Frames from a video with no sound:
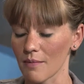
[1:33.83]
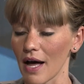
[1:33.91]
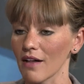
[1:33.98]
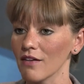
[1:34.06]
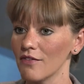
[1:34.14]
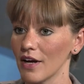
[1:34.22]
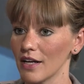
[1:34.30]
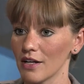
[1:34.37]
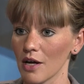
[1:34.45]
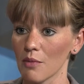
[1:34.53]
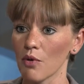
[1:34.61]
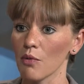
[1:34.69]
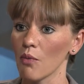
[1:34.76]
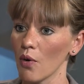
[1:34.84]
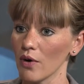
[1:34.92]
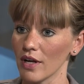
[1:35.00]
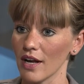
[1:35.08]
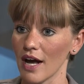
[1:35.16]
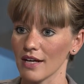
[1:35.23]
elevated and
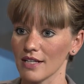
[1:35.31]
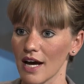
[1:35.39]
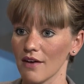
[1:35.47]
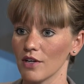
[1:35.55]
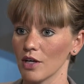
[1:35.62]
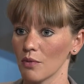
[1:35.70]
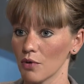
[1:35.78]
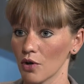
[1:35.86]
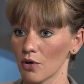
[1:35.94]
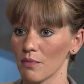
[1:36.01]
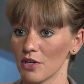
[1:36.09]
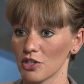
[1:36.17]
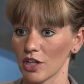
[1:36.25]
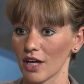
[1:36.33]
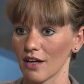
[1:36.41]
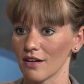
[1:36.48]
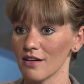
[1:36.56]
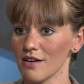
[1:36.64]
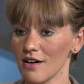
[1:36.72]
promoted as having a Pure
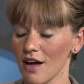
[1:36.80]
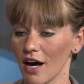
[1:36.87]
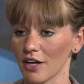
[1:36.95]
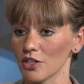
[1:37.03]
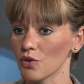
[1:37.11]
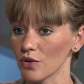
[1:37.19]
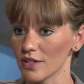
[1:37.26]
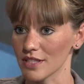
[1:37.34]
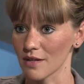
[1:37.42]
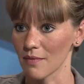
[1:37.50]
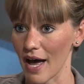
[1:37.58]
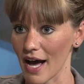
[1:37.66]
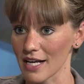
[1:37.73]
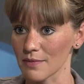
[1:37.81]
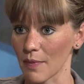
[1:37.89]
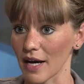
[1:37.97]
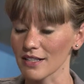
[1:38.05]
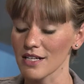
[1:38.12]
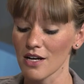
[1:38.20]
Michigan tourism
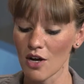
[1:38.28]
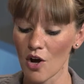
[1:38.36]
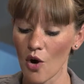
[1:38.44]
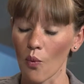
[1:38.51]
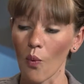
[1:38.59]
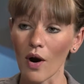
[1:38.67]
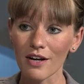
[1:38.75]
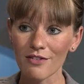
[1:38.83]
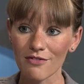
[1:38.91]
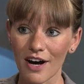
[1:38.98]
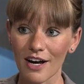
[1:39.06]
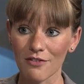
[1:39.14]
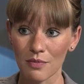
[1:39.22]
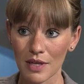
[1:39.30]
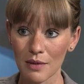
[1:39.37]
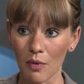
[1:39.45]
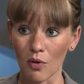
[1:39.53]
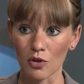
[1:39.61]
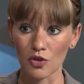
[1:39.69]
aspect. 1 in 5
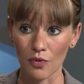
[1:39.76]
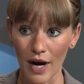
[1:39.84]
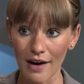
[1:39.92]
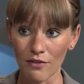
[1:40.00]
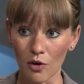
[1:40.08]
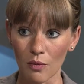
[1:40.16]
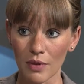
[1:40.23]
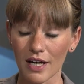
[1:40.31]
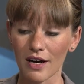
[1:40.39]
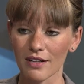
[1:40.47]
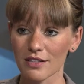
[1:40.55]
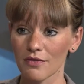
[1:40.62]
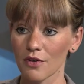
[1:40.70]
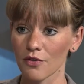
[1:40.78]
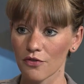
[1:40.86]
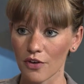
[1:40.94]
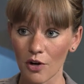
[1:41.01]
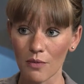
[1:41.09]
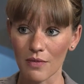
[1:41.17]
people travel because of a
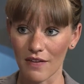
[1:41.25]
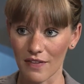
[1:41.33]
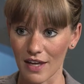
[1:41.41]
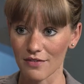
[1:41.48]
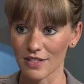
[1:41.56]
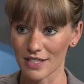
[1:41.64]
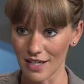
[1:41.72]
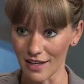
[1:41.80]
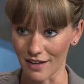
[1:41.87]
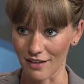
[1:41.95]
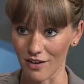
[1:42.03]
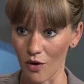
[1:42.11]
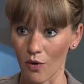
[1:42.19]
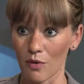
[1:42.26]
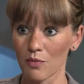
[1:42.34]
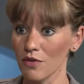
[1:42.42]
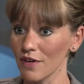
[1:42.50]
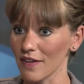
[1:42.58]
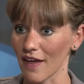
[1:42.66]
film that they've seen or a
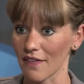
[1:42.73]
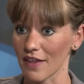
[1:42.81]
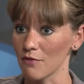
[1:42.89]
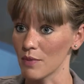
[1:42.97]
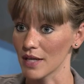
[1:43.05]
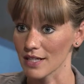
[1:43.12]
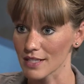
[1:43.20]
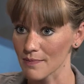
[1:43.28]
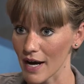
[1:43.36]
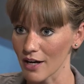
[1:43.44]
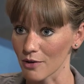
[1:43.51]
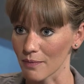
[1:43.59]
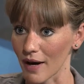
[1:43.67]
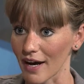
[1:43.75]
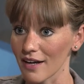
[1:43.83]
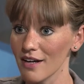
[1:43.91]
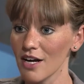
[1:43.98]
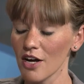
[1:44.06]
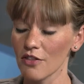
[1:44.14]
movie that they've been inspired by.
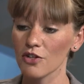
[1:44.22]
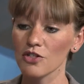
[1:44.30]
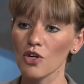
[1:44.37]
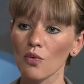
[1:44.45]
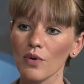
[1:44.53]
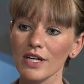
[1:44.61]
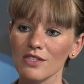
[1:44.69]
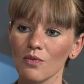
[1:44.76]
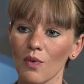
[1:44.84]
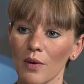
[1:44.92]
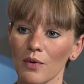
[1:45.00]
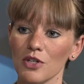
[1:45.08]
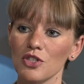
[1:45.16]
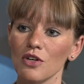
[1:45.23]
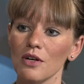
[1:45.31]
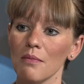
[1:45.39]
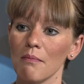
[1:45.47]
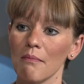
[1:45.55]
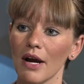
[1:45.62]
There's no reason why we
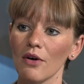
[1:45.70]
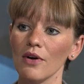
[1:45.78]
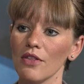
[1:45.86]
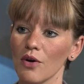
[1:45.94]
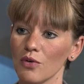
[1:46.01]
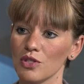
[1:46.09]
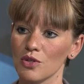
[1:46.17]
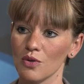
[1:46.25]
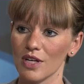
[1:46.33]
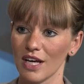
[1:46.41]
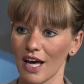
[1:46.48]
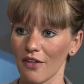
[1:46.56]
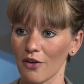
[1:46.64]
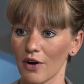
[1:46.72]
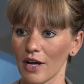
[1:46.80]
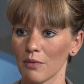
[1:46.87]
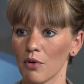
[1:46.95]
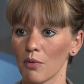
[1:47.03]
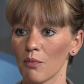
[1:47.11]
shouldn't marry those two together
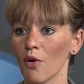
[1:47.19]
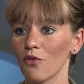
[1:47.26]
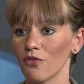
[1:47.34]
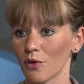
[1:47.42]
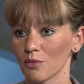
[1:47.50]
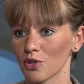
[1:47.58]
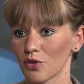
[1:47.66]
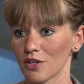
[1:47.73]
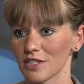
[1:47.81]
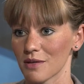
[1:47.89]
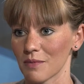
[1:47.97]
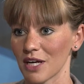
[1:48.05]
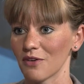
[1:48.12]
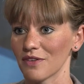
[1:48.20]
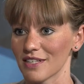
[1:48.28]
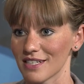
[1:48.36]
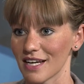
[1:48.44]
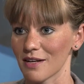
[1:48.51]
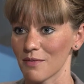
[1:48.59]
and promote film tourism here in the
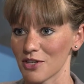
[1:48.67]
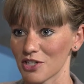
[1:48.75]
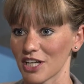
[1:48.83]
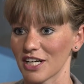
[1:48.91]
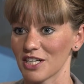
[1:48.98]
state of Michigan